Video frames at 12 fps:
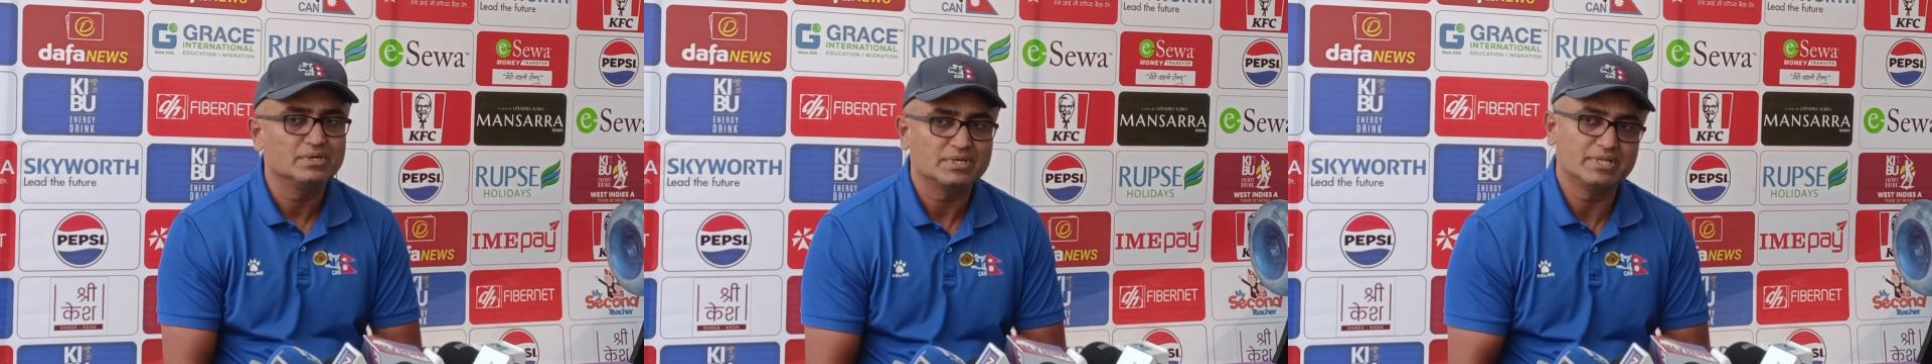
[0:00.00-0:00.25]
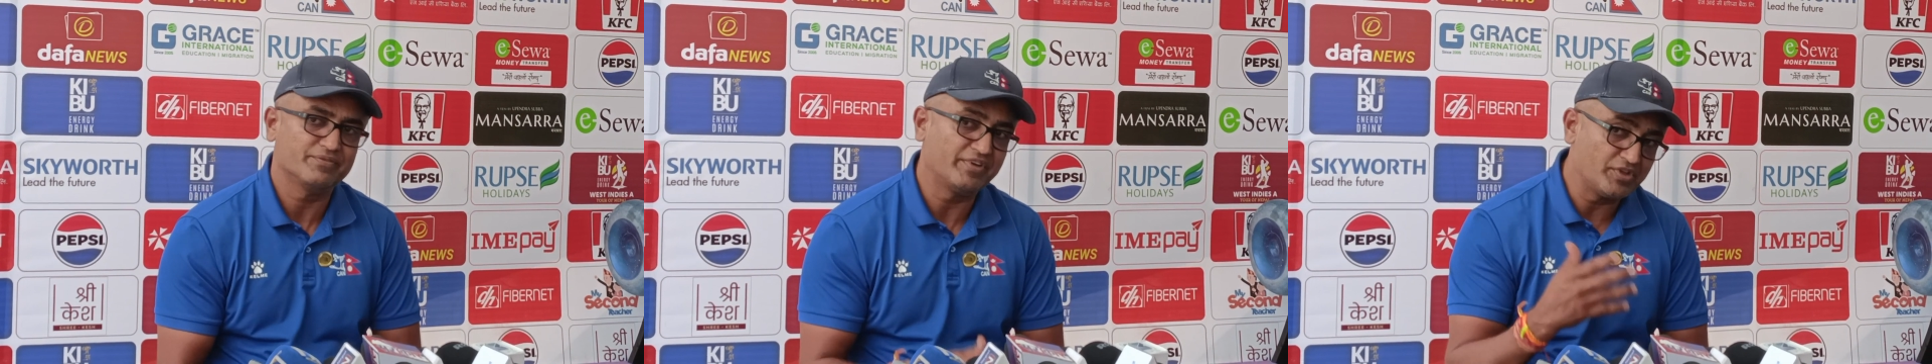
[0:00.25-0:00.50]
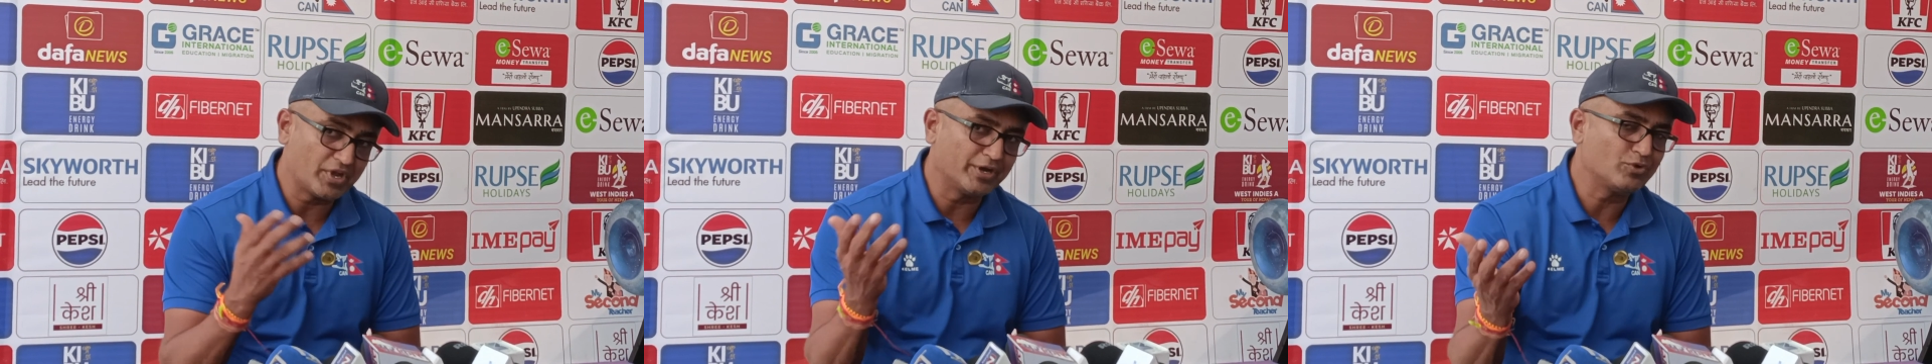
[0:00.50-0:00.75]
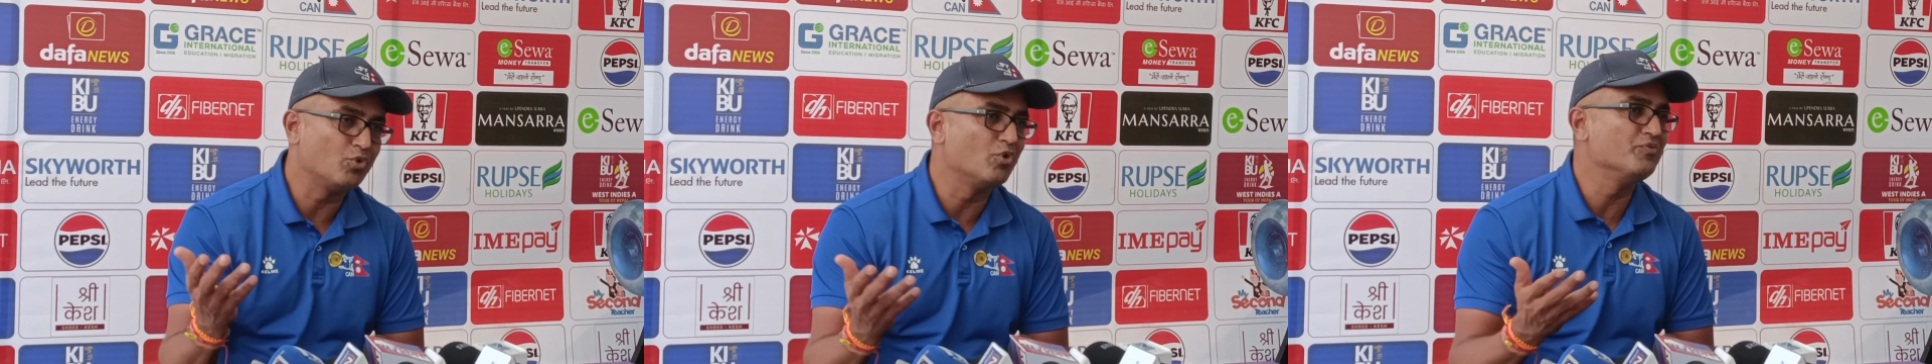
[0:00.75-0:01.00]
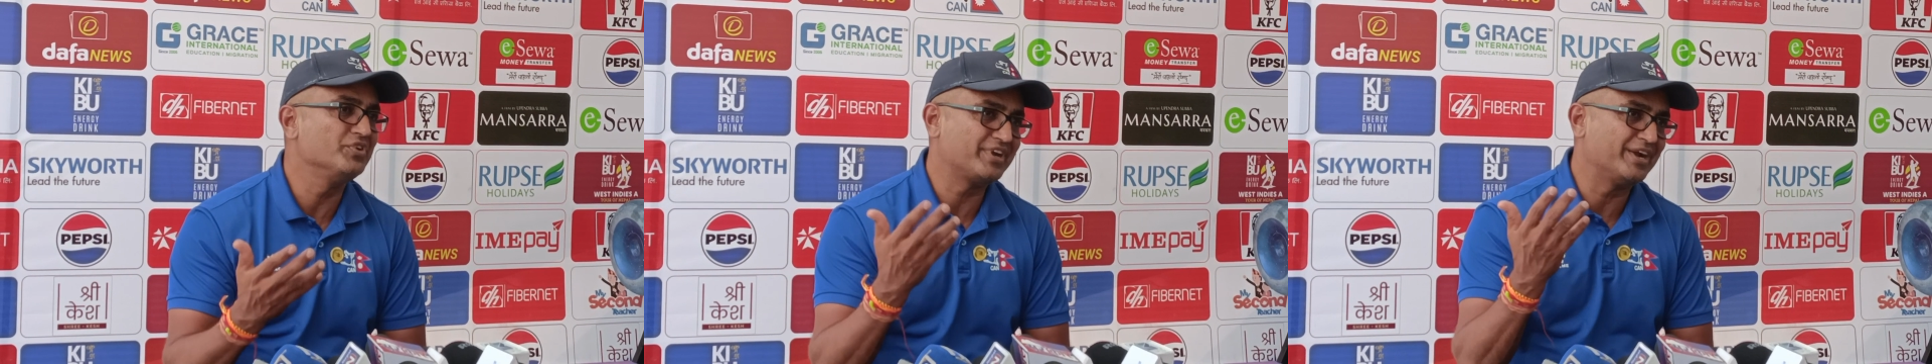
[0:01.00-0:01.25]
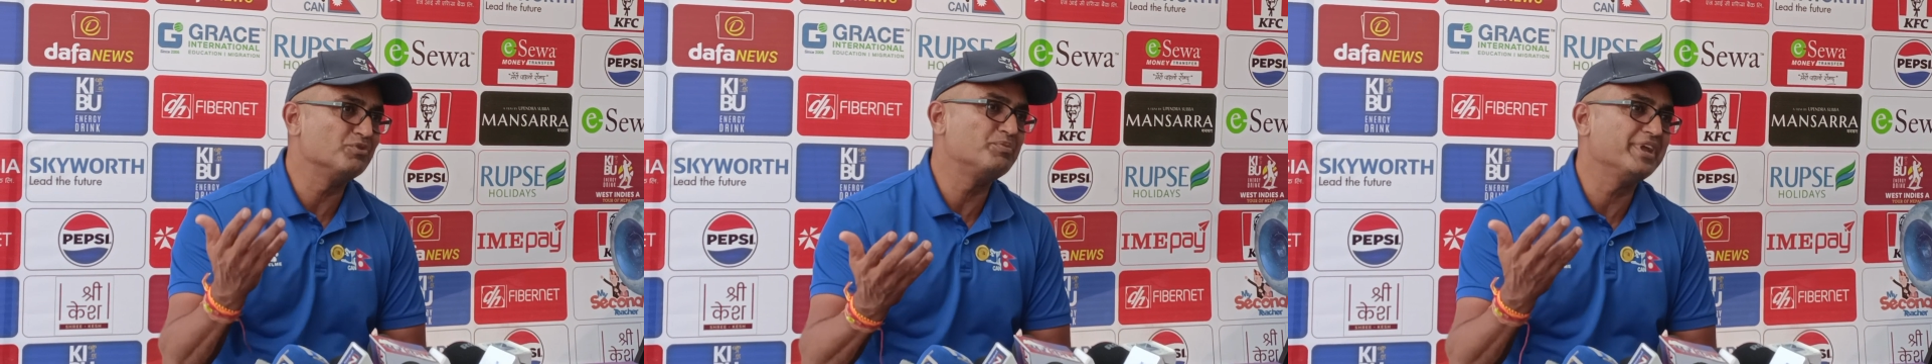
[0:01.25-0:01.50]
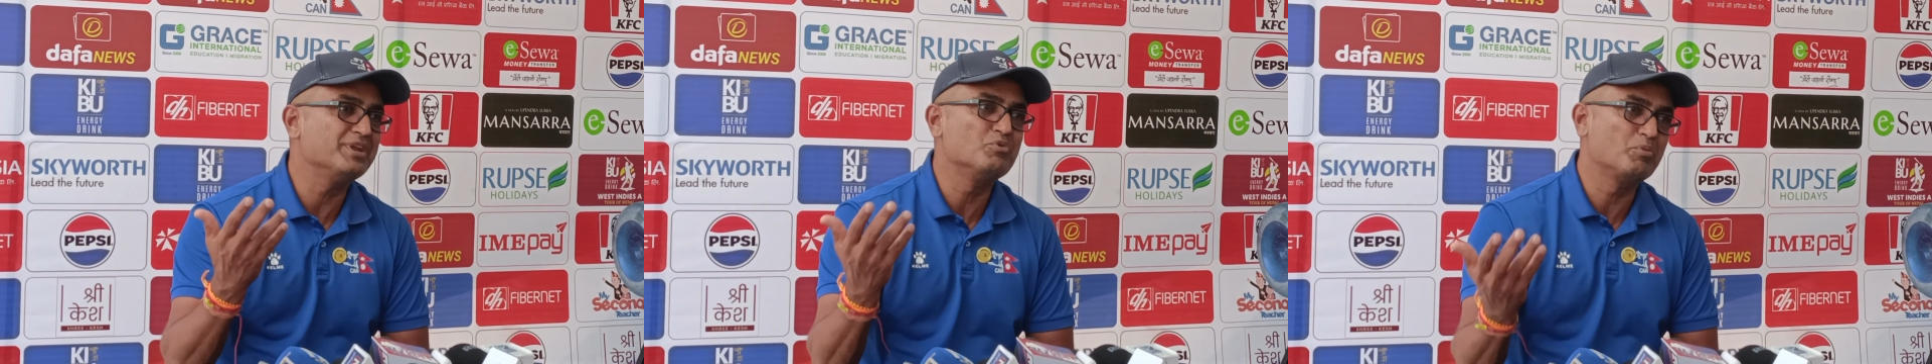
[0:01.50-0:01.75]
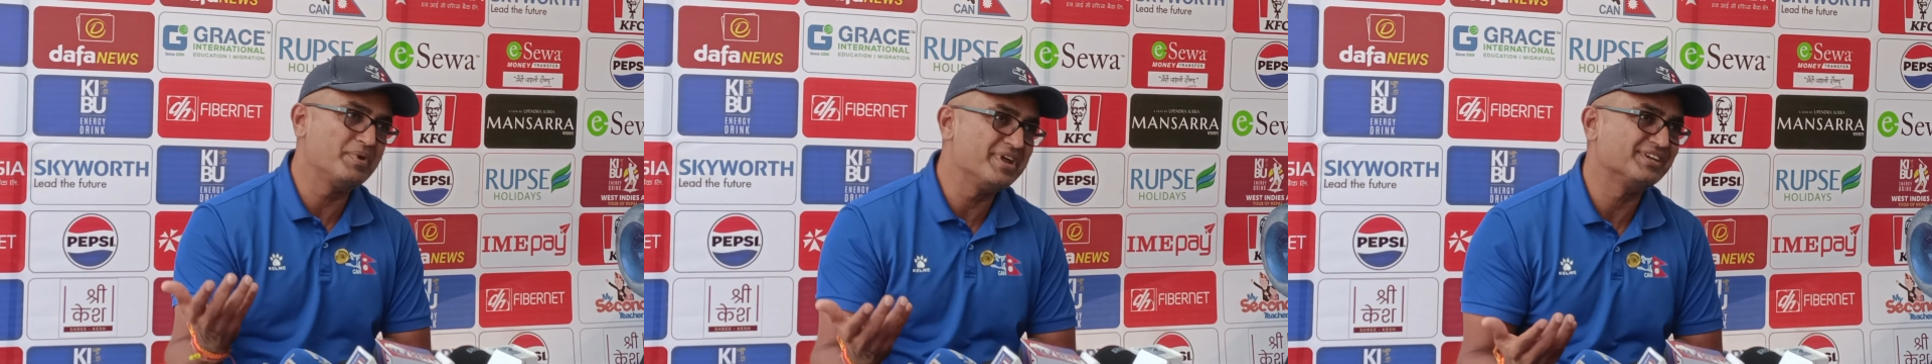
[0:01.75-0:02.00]
When you're at home, we try to bring in
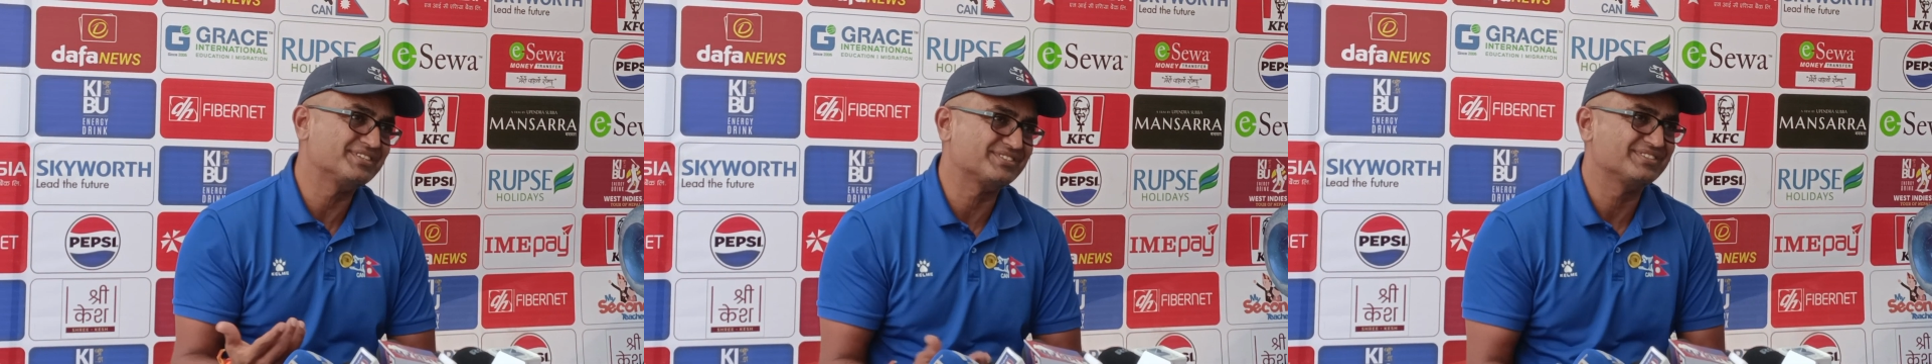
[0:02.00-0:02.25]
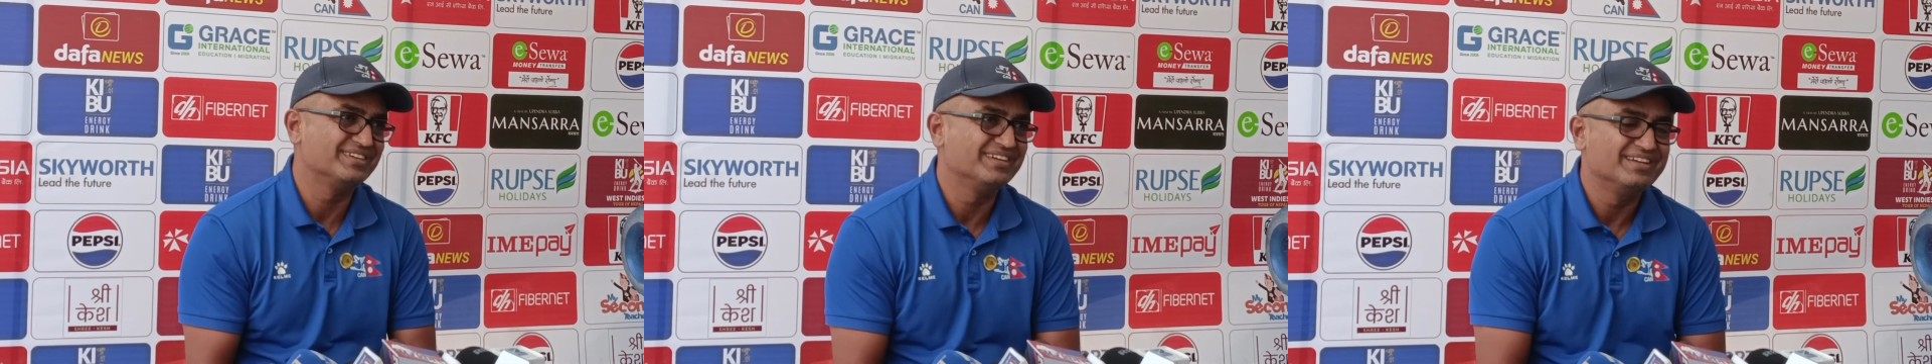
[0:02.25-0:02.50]
more players.